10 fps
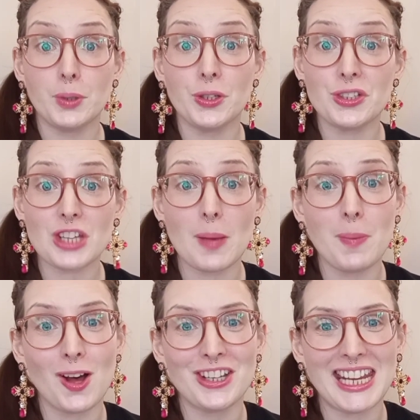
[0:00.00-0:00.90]
But
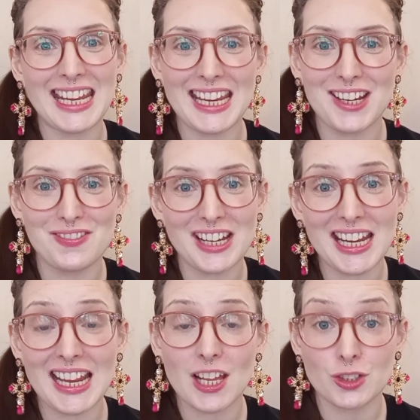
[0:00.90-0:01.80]
upon
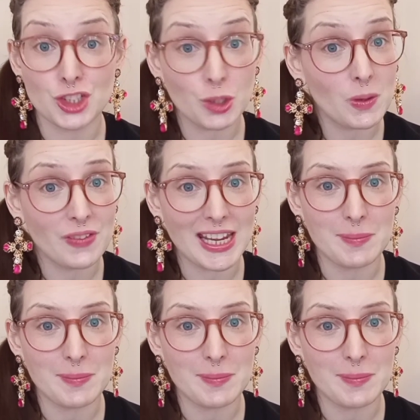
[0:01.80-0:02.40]
hearing 2 of